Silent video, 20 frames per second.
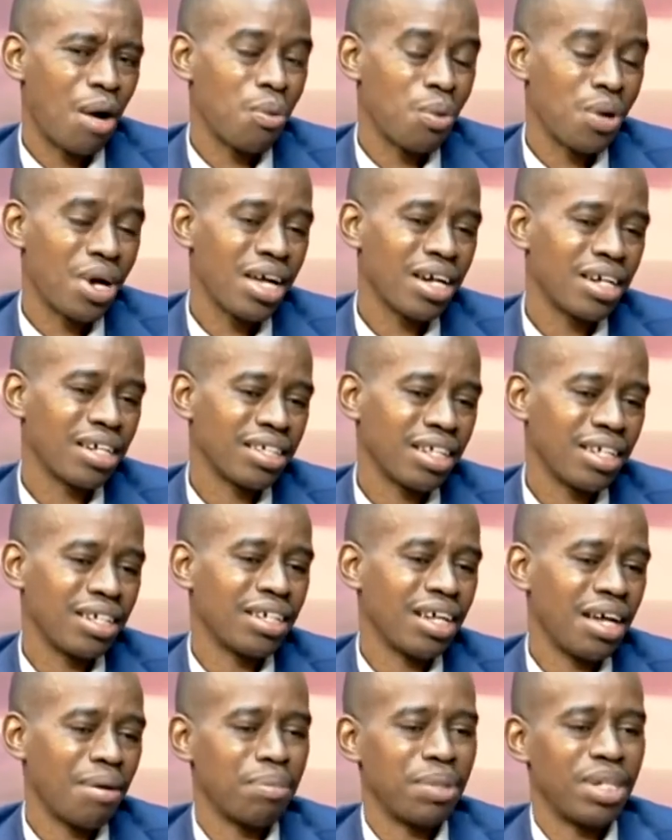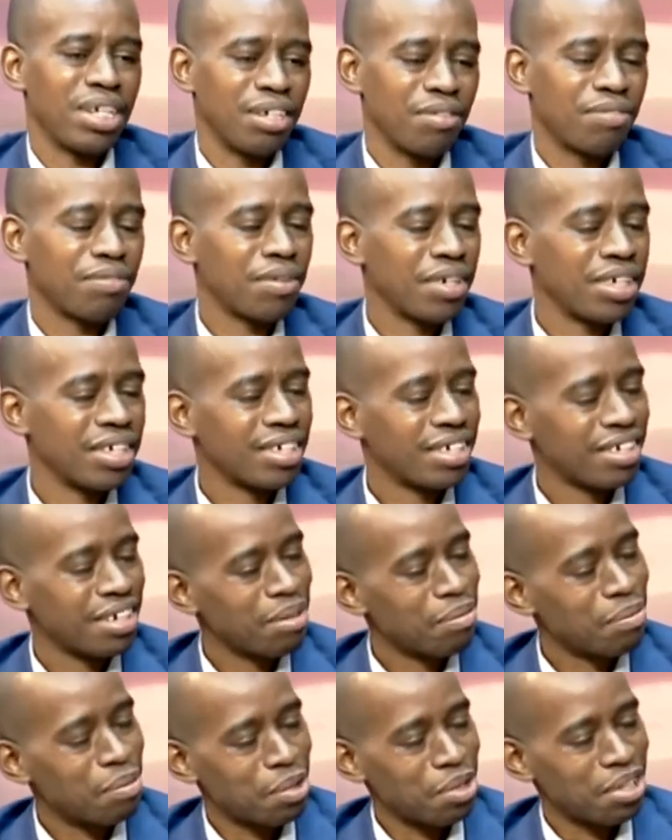awareness, and I mean,
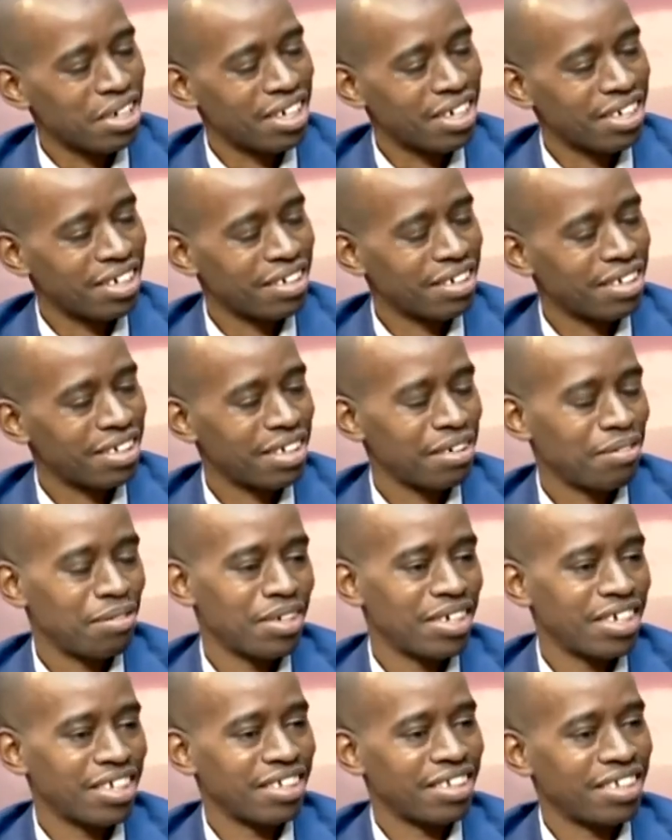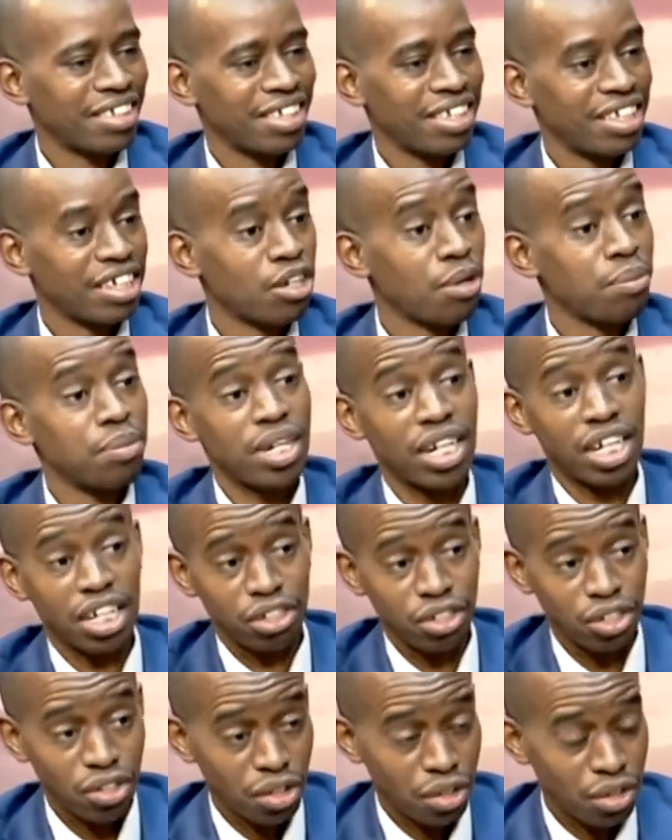different bodies, if it is the
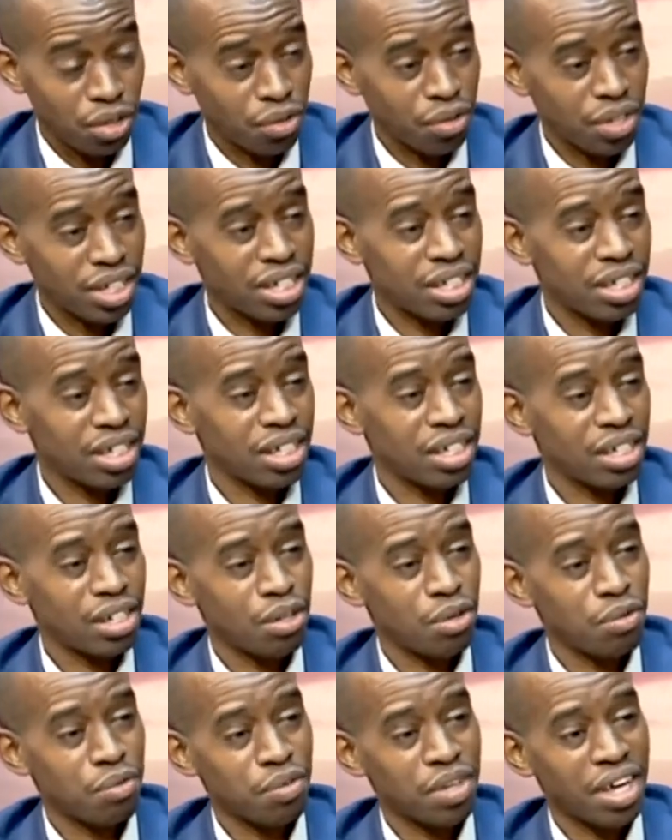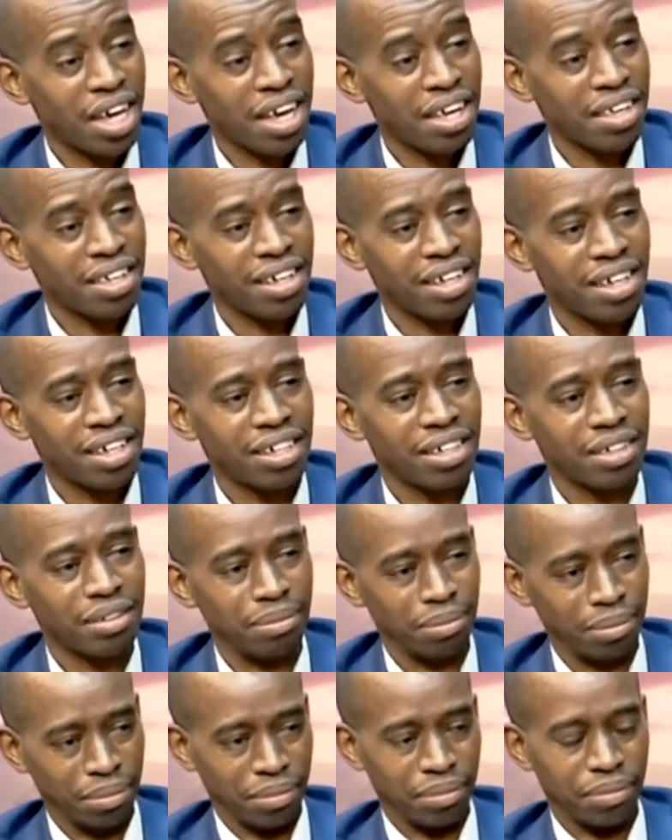Communications Authority of Kenya,
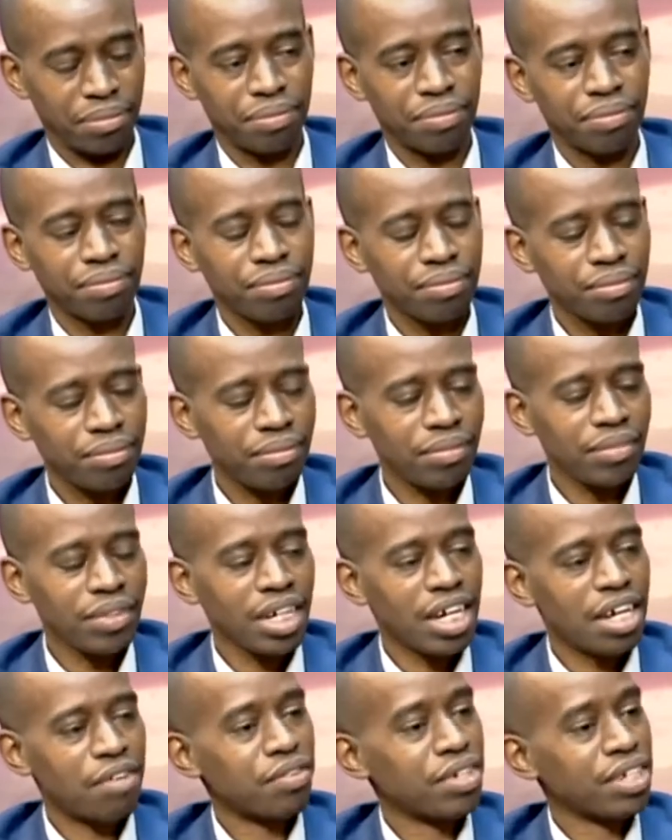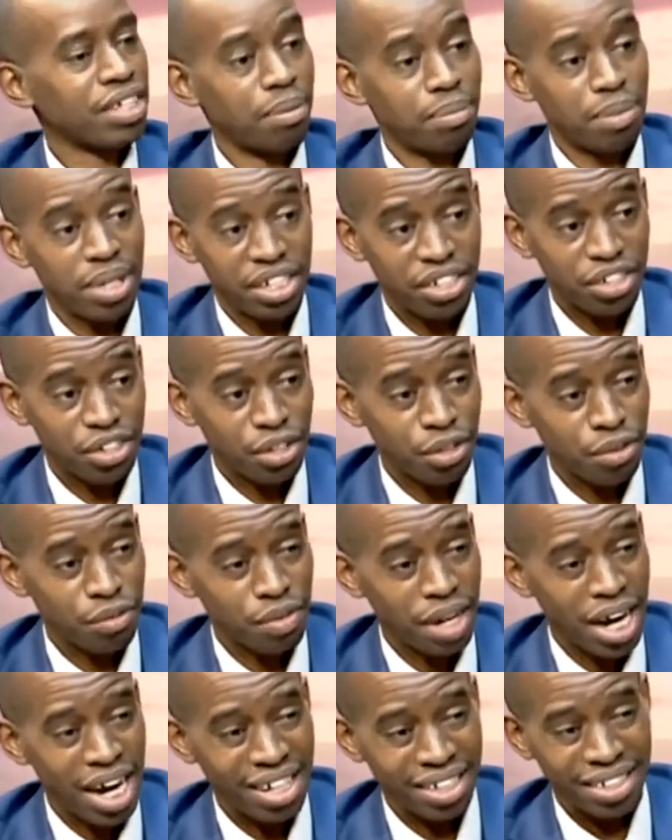if it is the Ministry
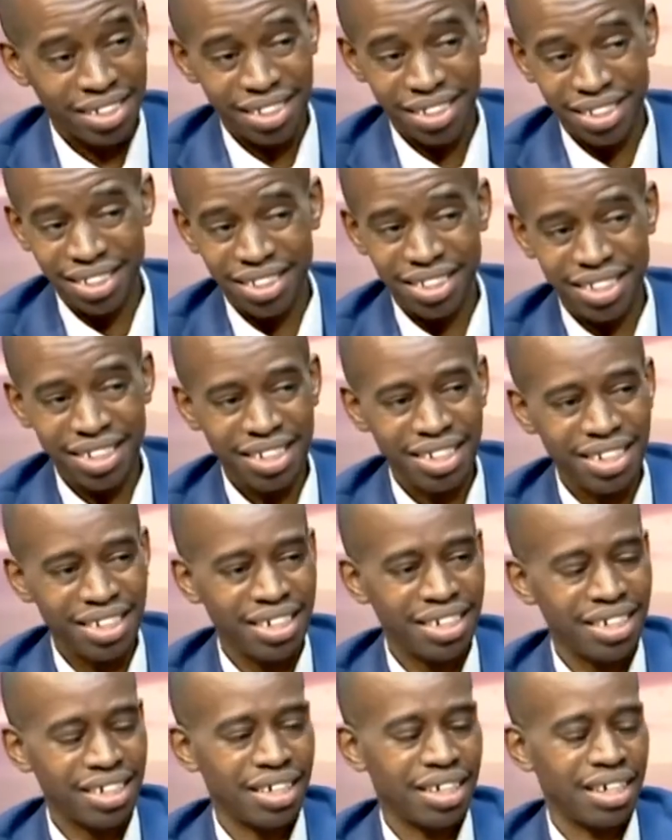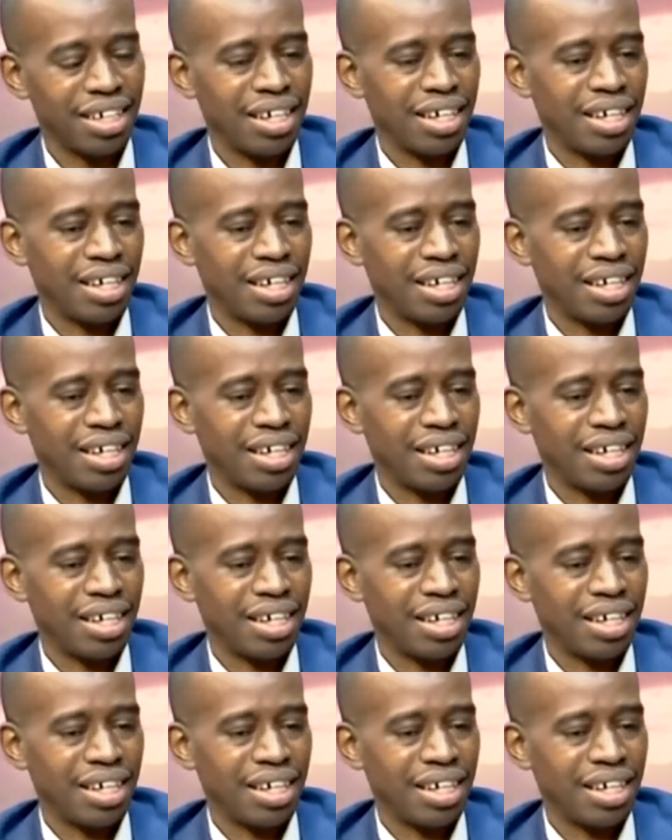of ICT,